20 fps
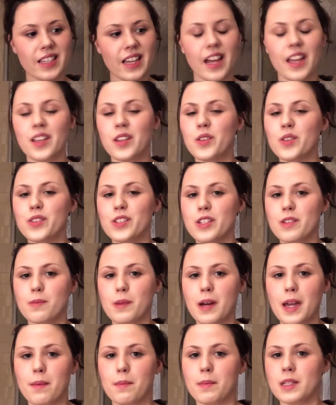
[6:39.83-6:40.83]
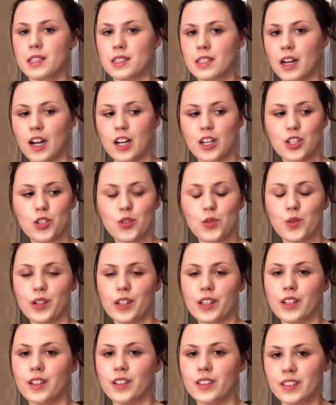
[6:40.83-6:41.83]
I used my massage
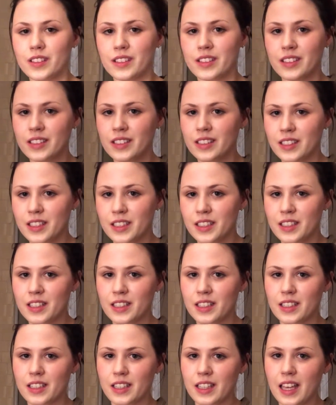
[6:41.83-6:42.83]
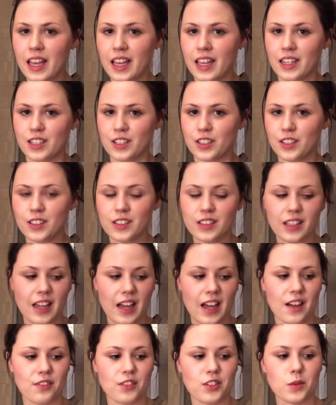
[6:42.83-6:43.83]
oil candle
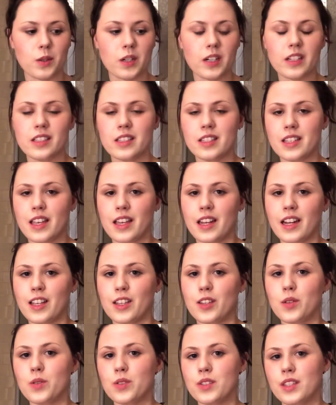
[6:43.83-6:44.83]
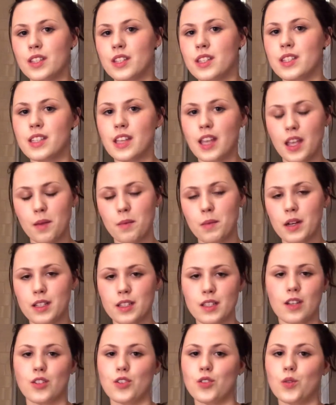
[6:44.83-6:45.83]
afterwards, and I used the same
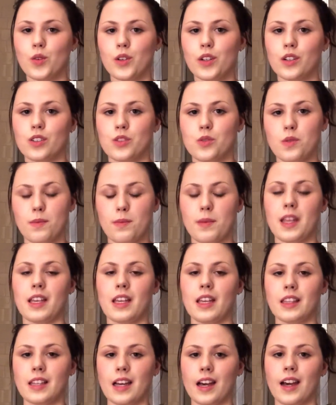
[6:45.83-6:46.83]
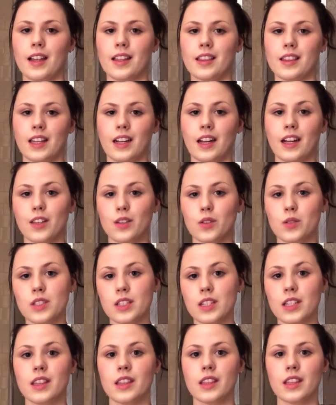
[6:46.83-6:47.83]
essential oils when making that I used
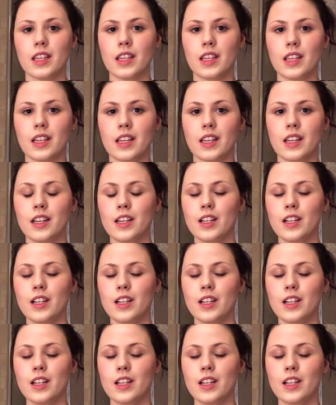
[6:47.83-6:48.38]
in the